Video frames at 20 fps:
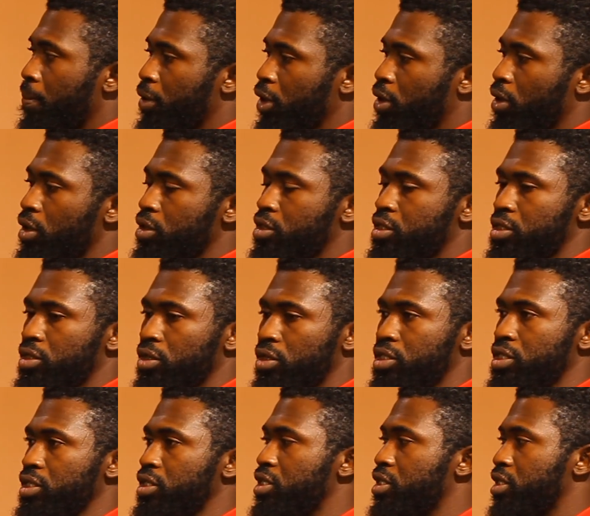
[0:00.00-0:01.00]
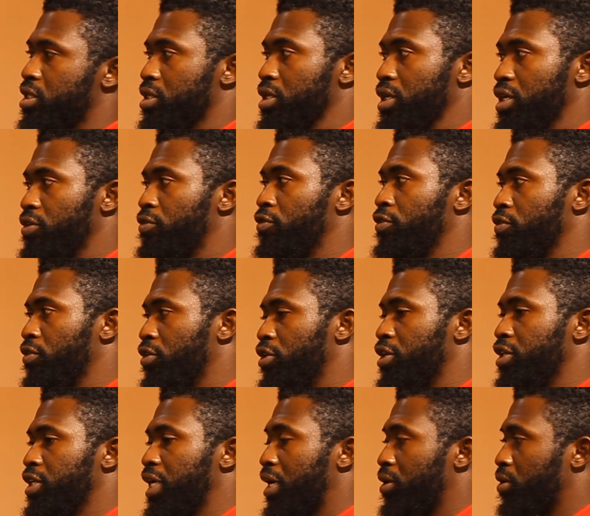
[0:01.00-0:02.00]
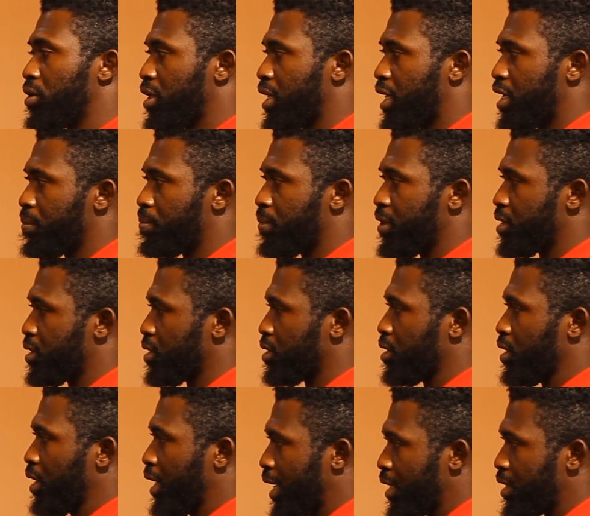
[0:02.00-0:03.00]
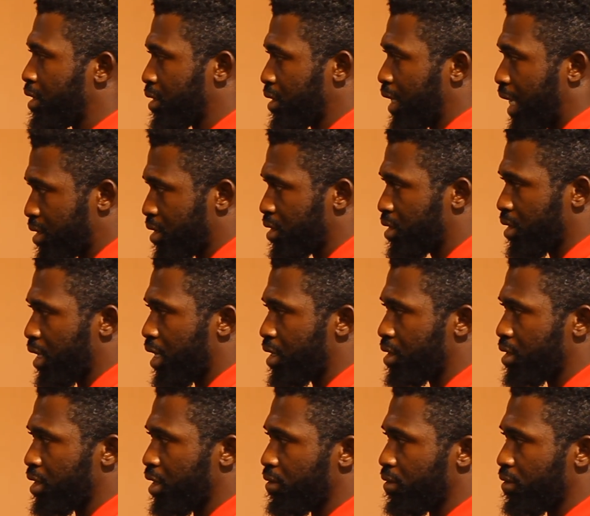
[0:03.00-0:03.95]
because nothing is really favoring an ordinary person as it stands now.